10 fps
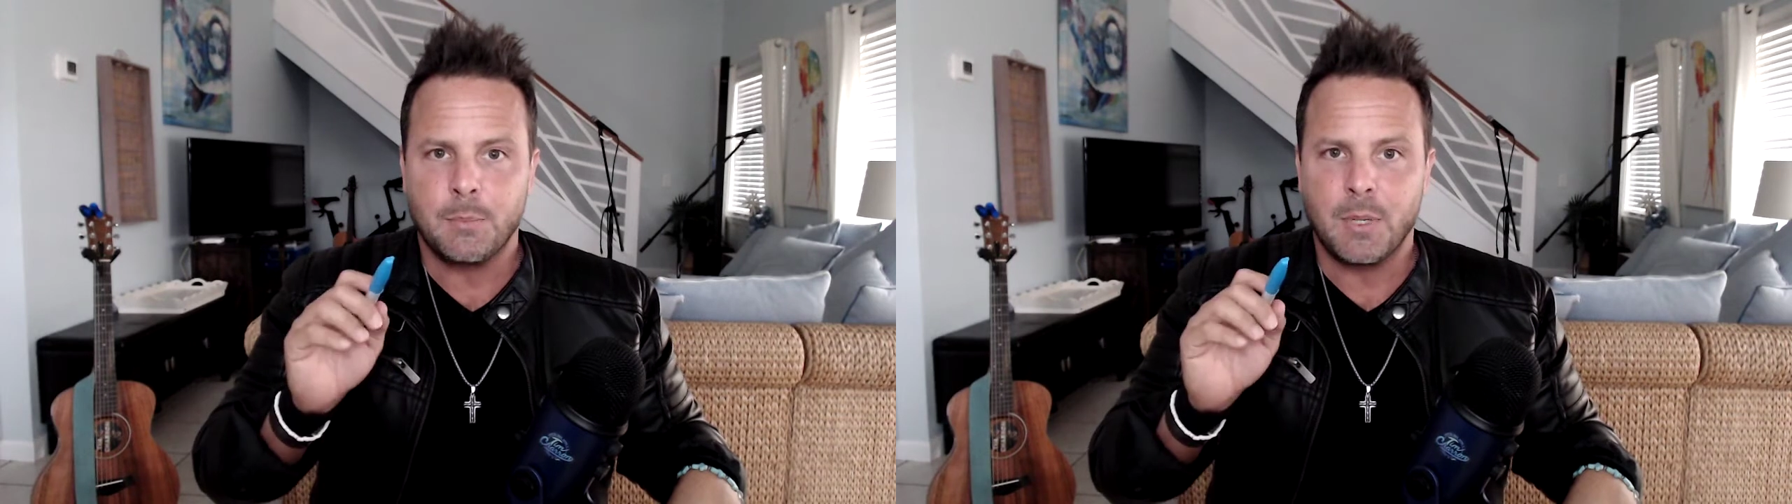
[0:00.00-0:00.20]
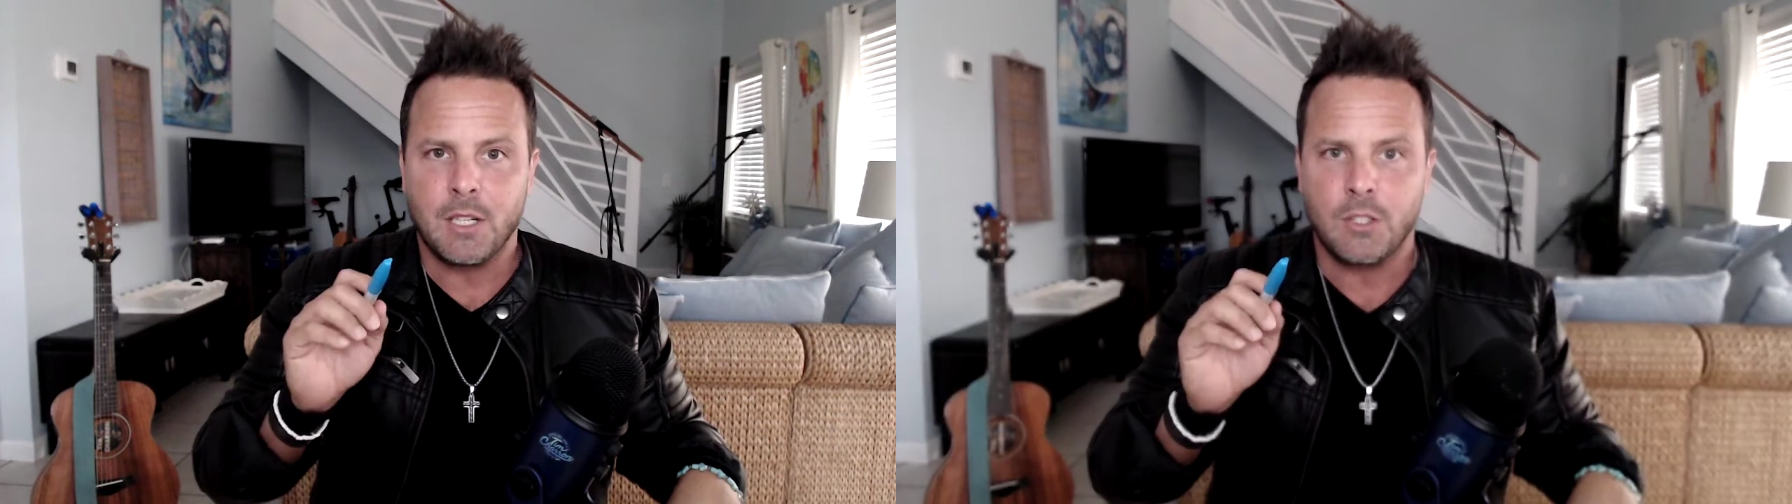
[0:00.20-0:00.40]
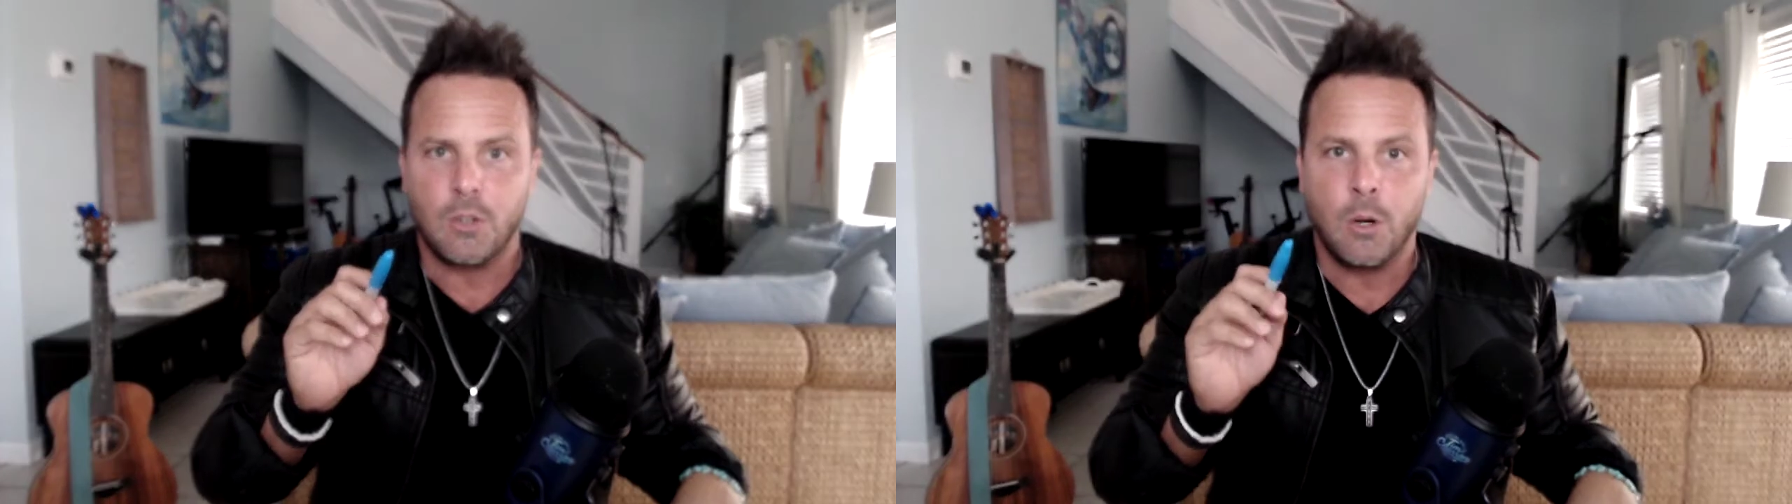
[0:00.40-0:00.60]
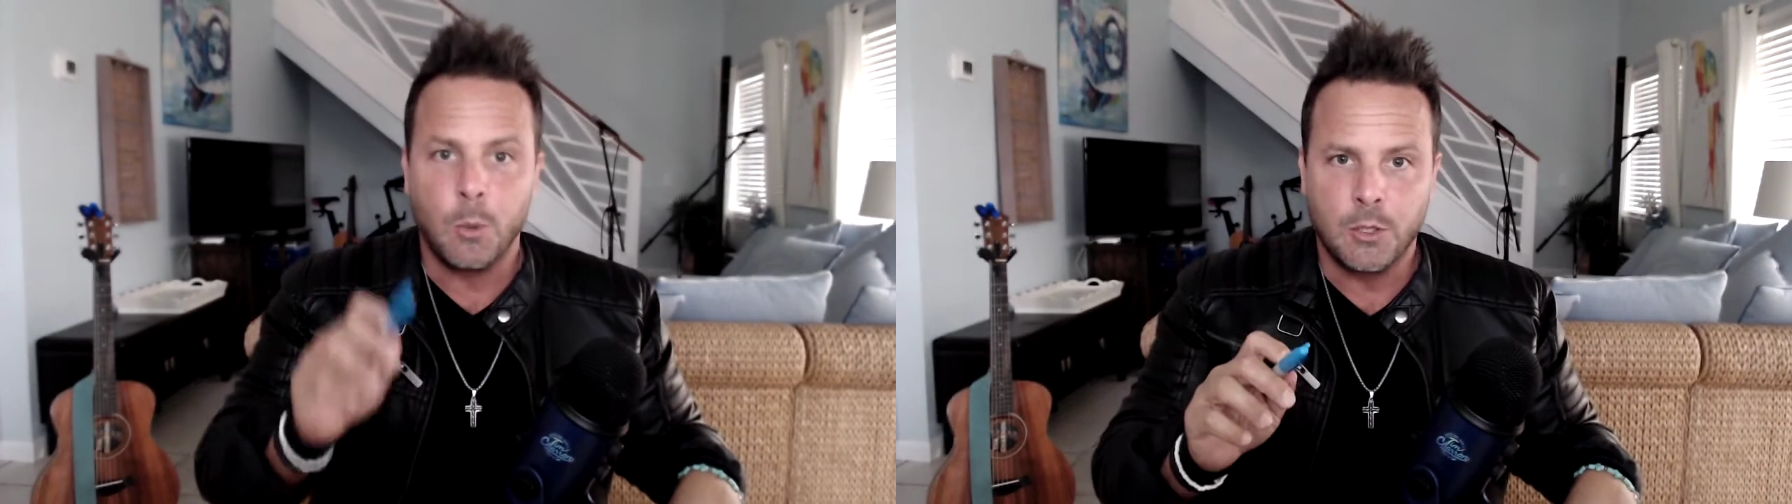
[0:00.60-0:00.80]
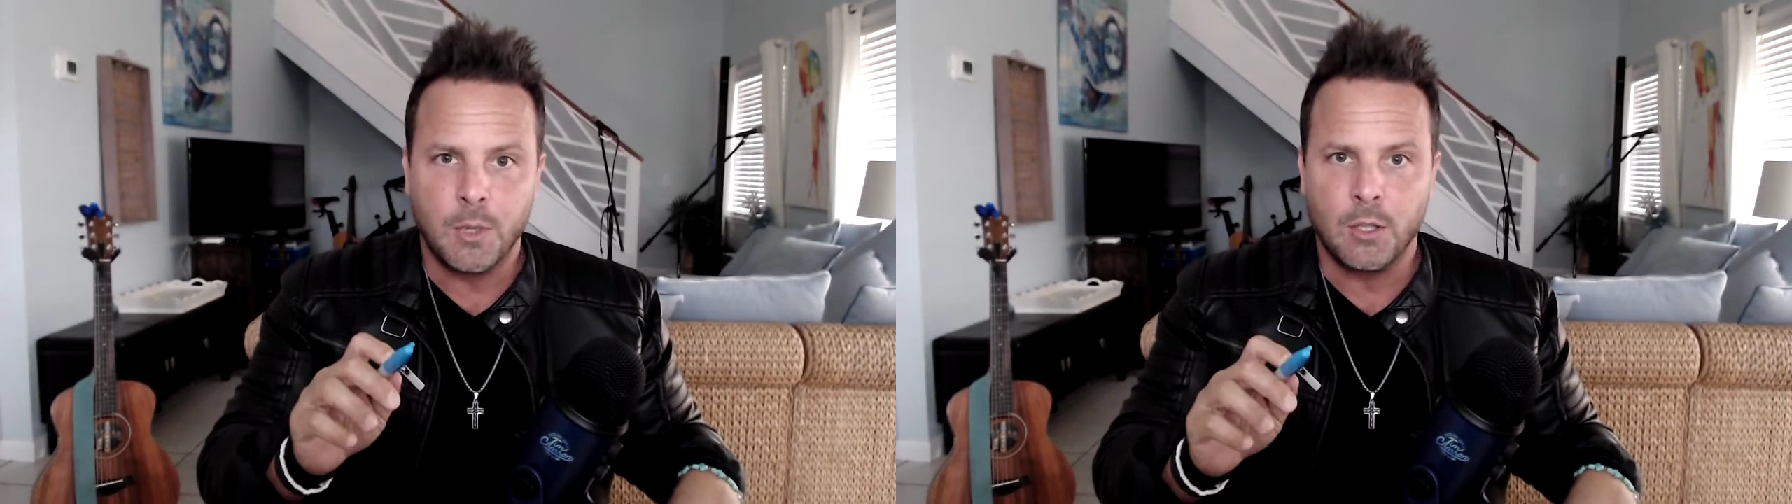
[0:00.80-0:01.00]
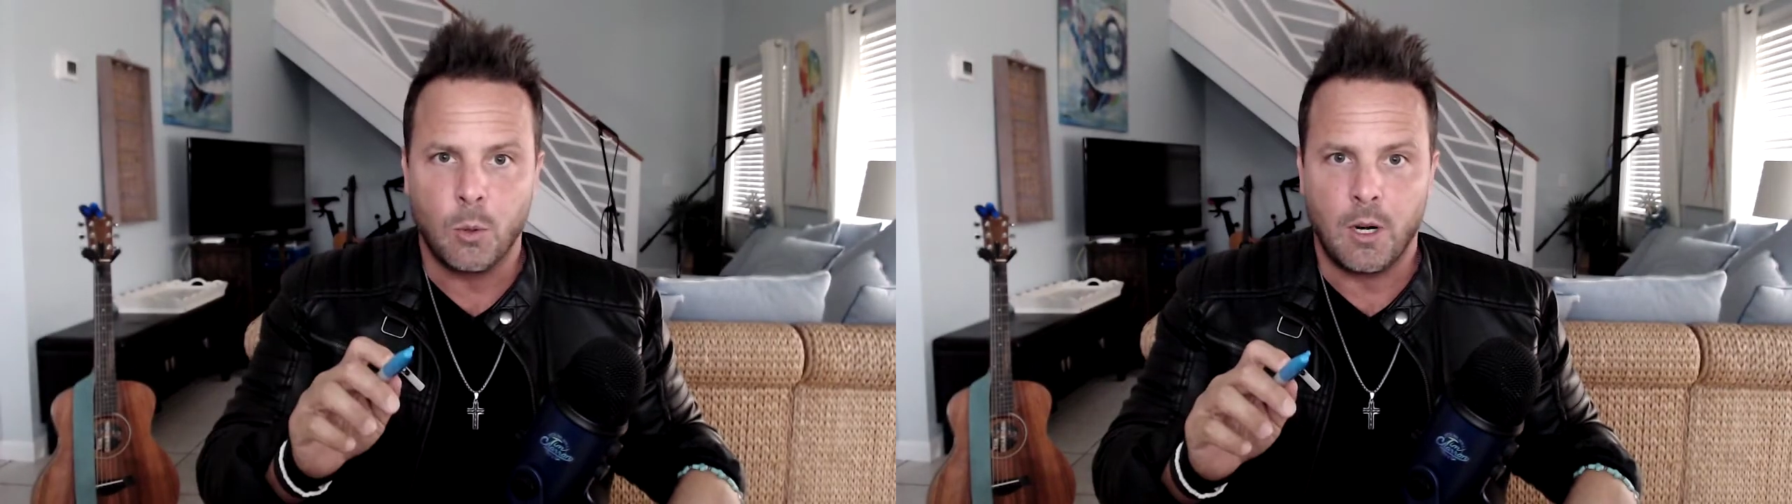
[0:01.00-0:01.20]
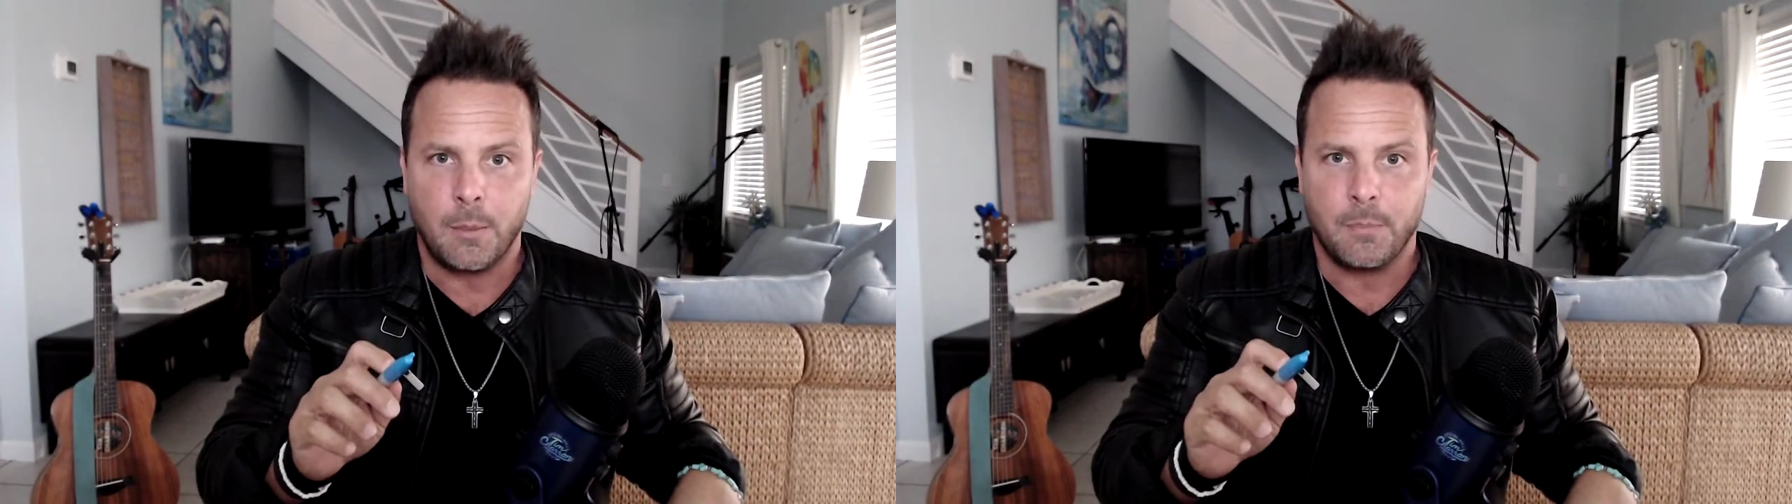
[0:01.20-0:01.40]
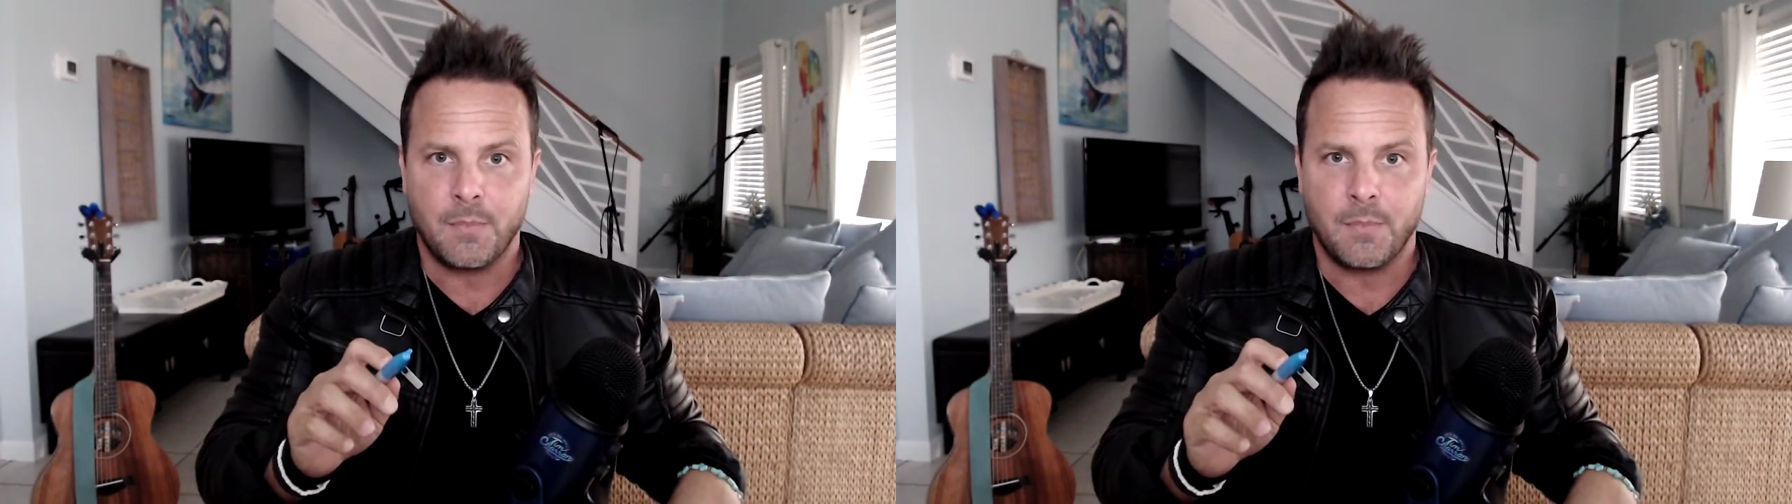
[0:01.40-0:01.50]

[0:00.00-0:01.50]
because they're going to ignore it.